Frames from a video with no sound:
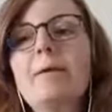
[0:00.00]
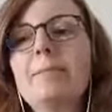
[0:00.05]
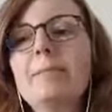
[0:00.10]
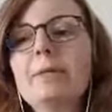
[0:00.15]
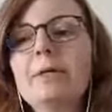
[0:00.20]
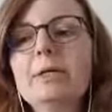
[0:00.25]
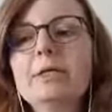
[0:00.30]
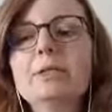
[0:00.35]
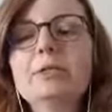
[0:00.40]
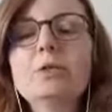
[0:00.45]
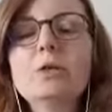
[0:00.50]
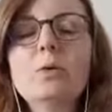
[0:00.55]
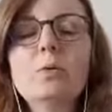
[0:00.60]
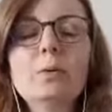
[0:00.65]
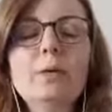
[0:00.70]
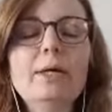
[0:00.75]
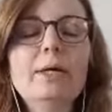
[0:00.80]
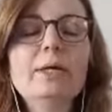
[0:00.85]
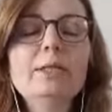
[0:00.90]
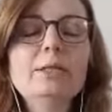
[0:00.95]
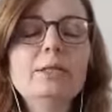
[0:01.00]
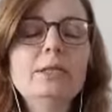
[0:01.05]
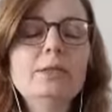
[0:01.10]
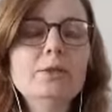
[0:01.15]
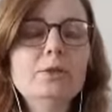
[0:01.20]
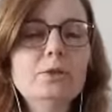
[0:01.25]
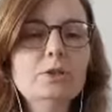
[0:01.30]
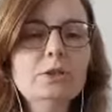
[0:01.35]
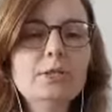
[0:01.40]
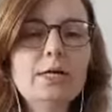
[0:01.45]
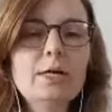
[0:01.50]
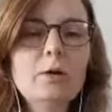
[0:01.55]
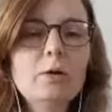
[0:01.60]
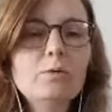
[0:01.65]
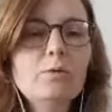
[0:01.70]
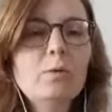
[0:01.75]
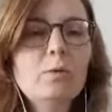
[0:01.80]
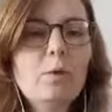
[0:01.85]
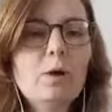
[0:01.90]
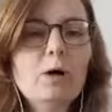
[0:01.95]
But it's so easy to just get
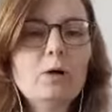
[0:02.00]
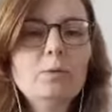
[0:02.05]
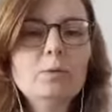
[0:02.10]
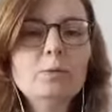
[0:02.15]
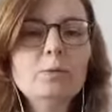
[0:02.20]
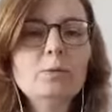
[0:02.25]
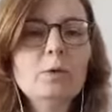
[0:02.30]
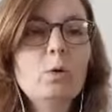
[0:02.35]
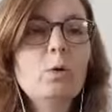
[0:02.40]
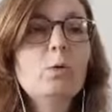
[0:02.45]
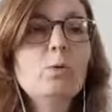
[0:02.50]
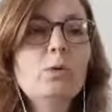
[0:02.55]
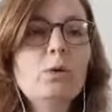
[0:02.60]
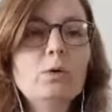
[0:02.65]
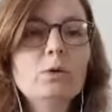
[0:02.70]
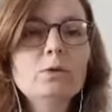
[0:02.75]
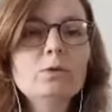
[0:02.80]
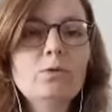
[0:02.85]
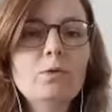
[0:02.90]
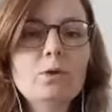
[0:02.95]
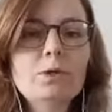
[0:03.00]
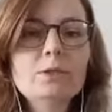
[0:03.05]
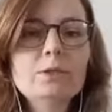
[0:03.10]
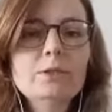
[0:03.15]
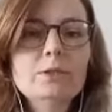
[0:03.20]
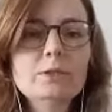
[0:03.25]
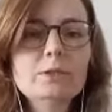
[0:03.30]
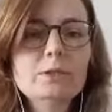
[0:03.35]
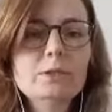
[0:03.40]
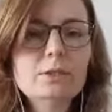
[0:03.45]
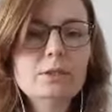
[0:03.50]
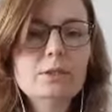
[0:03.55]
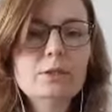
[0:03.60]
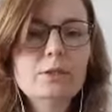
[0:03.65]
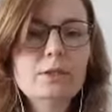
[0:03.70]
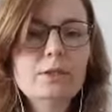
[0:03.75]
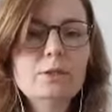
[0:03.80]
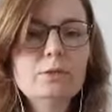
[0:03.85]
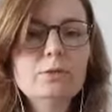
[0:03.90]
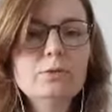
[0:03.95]
overwhelmed with all those voices uh,
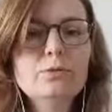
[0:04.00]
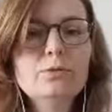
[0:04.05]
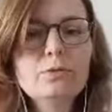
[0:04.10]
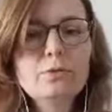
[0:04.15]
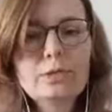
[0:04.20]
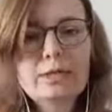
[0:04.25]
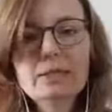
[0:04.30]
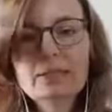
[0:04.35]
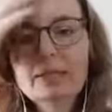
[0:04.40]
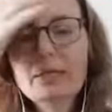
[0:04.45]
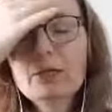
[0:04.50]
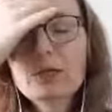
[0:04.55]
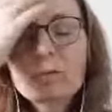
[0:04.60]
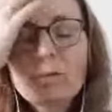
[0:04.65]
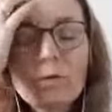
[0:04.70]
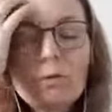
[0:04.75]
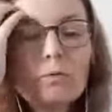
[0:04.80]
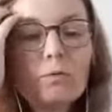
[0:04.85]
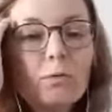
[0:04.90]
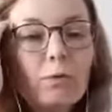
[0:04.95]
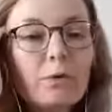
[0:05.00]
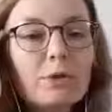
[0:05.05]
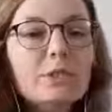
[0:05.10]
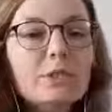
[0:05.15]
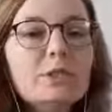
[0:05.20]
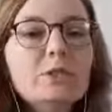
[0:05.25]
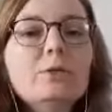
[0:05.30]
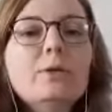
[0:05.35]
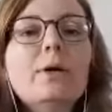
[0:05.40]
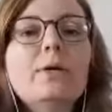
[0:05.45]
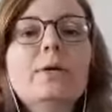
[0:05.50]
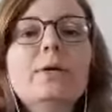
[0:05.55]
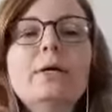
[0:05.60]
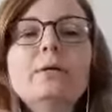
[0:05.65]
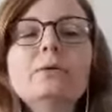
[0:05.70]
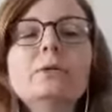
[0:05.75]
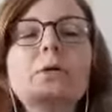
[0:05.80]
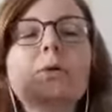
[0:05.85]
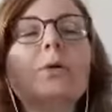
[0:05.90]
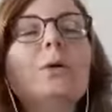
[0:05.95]
that you, that, that your own voices drown
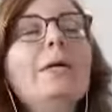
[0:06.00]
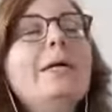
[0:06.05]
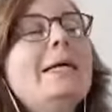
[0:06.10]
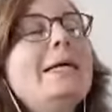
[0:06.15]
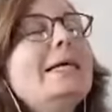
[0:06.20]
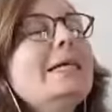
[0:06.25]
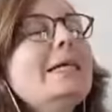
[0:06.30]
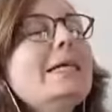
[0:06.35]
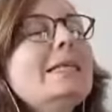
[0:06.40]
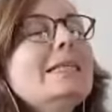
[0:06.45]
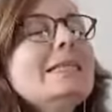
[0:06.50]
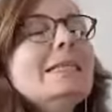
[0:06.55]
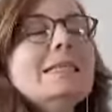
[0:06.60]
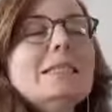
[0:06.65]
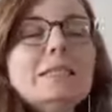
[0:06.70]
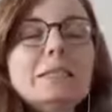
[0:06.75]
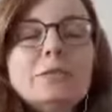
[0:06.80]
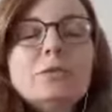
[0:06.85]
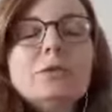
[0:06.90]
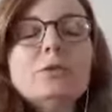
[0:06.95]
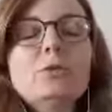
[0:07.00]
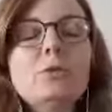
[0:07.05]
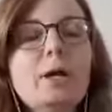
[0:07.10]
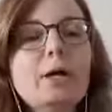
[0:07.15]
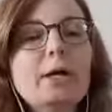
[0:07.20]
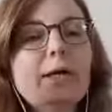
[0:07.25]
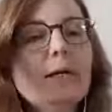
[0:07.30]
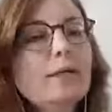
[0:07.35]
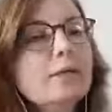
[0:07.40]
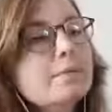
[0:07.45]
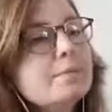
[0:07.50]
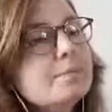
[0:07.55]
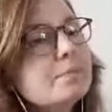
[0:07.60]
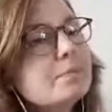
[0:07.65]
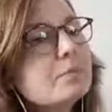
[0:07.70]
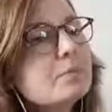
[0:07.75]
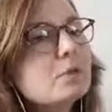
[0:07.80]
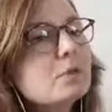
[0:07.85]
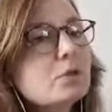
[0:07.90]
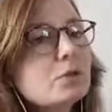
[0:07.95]
out. So try.
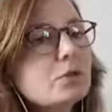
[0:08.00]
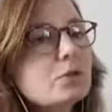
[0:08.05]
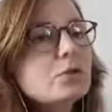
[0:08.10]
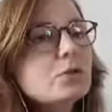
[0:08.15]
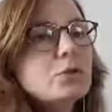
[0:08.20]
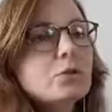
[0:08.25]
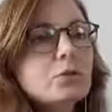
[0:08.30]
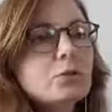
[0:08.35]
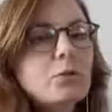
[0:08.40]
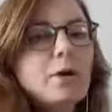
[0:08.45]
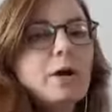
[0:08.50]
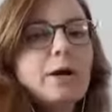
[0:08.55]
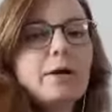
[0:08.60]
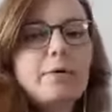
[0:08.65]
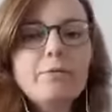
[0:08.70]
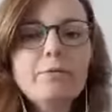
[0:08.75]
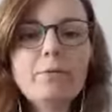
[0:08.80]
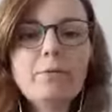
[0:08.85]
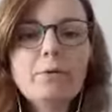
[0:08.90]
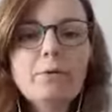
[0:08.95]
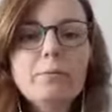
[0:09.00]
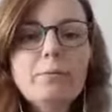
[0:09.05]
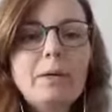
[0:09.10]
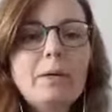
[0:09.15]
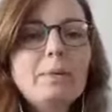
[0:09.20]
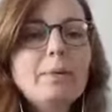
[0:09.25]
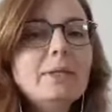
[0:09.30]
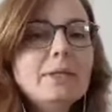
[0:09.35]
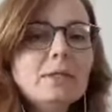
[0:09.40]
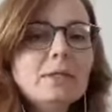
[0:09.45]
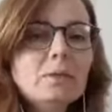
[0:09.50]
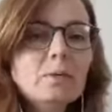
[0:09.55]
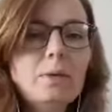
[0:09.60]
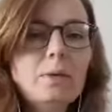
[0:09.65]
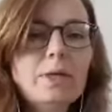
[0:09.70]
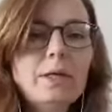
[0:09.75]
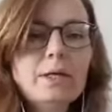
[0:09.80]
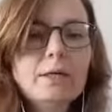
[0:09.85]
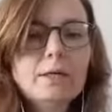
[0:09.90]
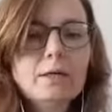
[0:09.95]
Try for maybe this
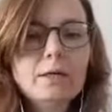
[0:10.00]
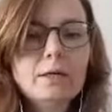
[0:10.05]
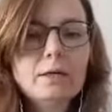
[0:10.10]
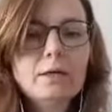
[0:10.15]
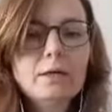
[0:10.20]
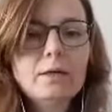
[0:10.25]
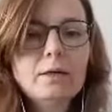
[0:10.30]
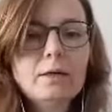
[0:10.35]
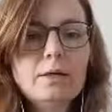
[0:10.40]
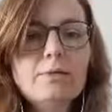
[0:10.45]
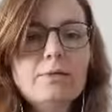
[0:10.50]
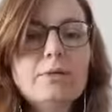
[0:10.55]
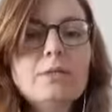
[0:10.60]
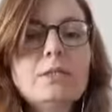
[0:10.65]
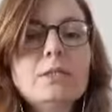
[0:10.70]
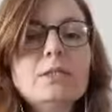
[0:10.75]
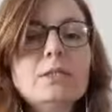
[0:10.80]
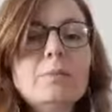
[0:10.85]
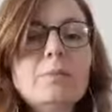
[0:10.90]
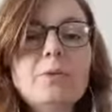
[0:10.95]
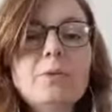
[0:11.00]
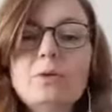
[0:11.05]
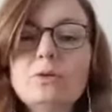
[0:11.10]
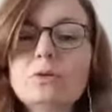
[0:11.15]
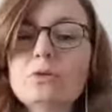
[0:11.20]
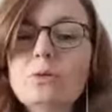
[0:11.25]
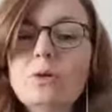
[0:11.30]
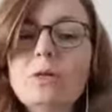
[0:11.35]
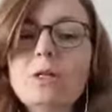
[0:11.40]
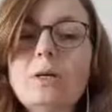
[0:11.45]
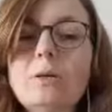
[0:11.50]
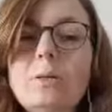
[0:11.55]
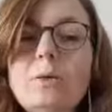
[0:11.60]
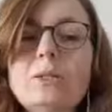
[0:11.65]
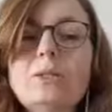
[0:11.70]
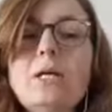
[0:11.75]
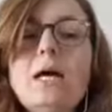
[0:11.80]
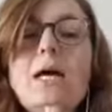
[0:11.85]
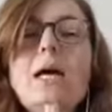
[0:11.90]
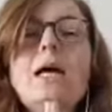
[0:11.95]
week, uh, if this is something you're struggling
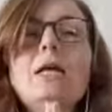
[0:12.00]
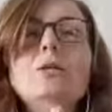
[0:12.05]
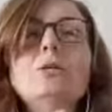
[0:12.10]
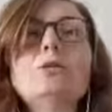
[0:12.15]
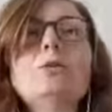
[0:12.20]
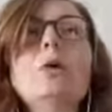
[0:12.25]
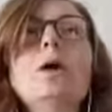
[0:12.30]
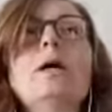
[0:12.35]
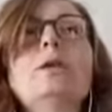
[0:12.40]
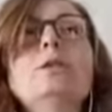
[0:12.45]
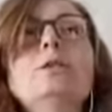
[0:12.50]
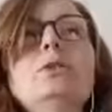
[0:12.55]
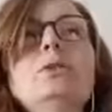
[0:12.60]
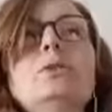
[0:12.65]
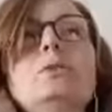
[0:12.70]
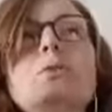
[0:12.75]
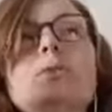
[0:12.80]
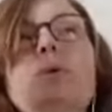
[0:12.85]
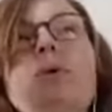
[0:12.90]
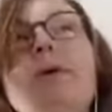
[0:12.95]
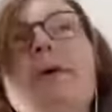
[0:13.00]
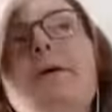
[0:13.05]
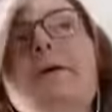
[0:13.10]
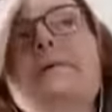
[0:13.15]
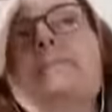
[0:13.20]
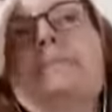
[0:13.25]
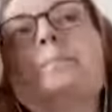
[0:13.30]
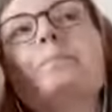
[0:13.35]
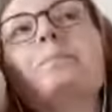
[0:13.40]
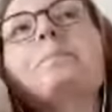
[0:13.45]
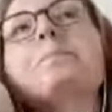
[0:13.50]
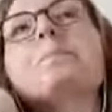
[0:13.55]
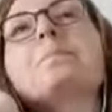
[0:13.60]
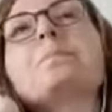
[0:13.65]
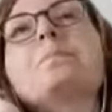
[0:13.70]
with, try to um,